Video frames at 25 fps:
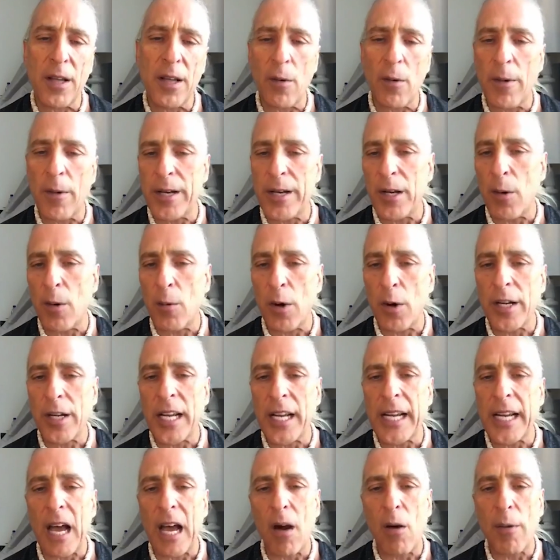when you're
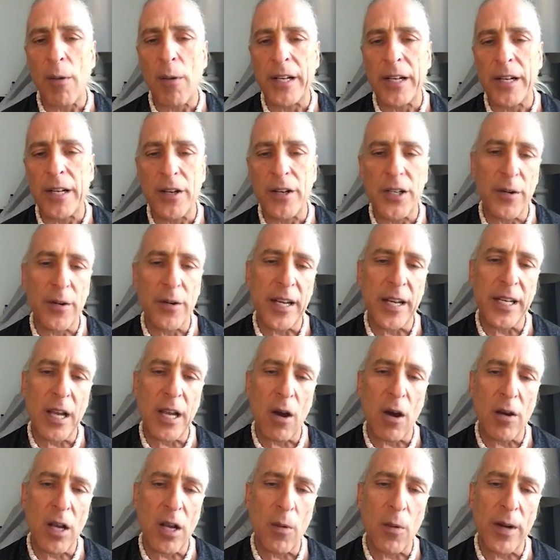working out, when you're doing
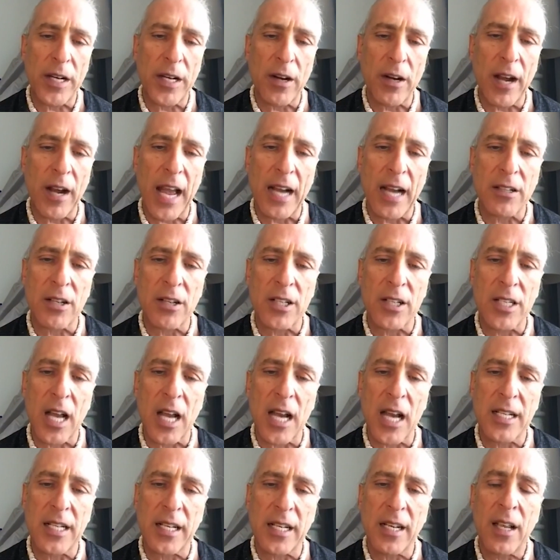yoga, when you're
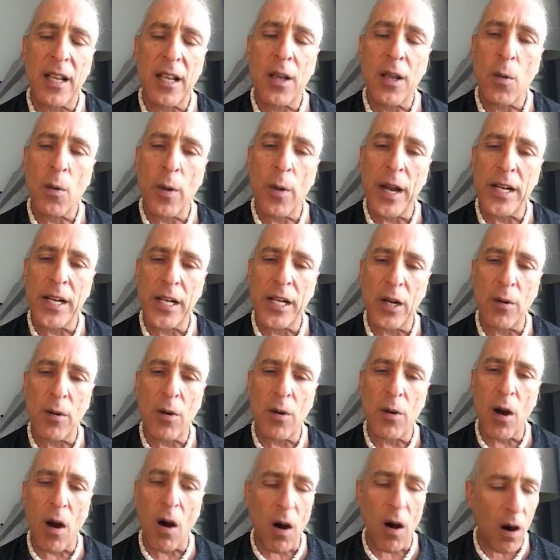exercising, when
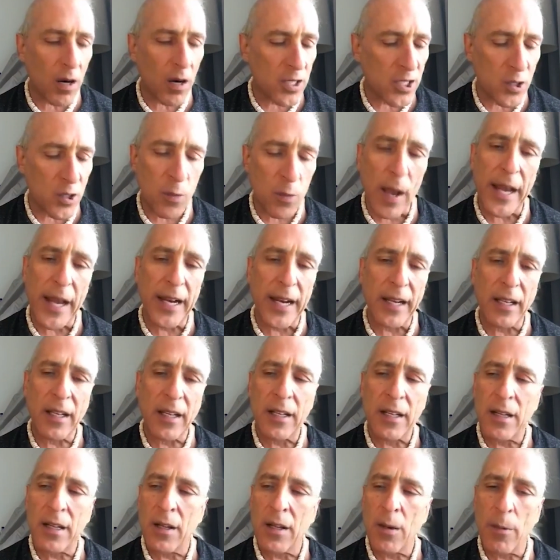you are sweating,
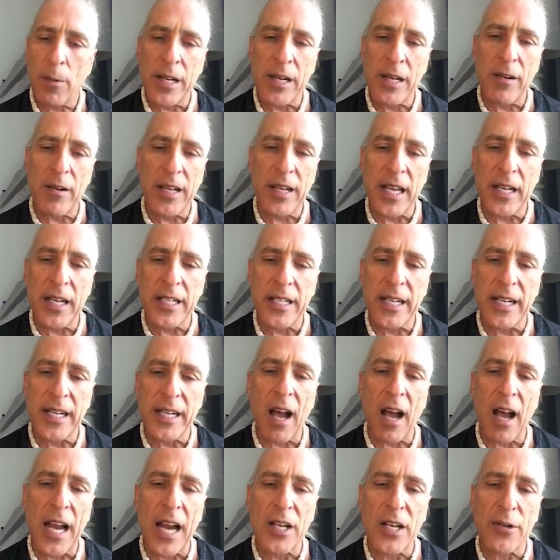when you get
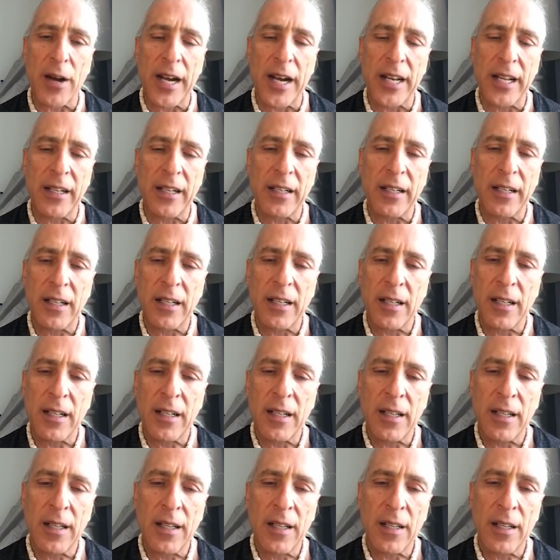dehydrated
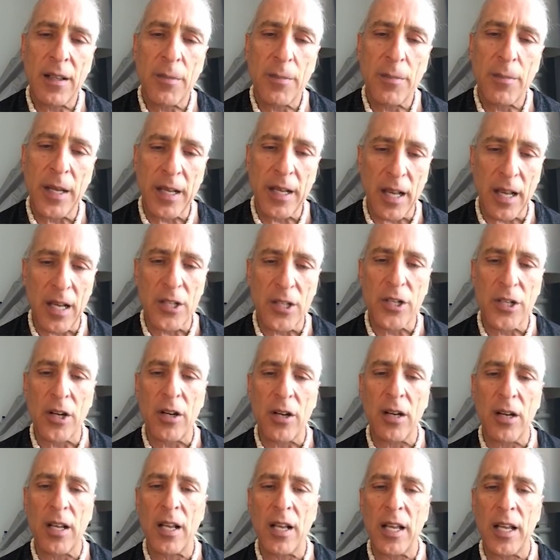because
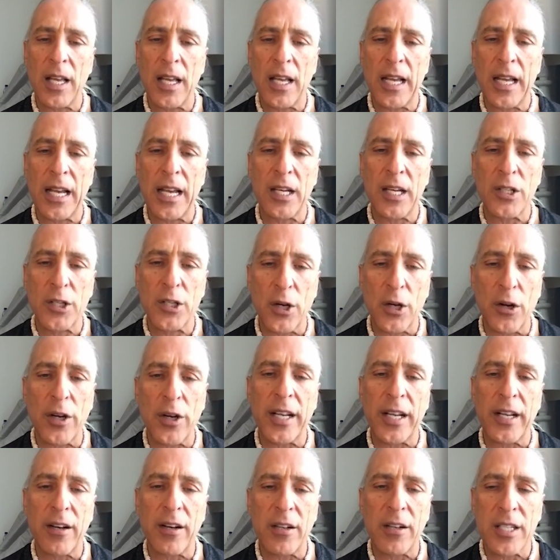you're
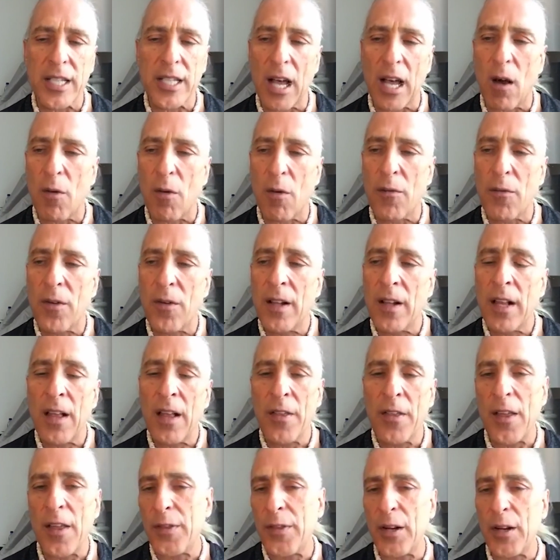exerting yourself,
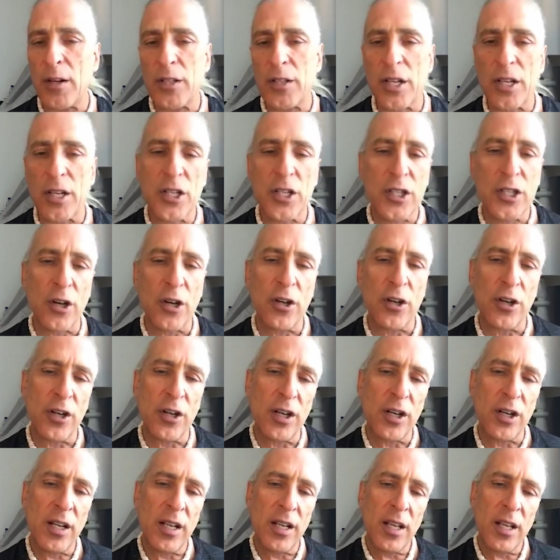that there's a certain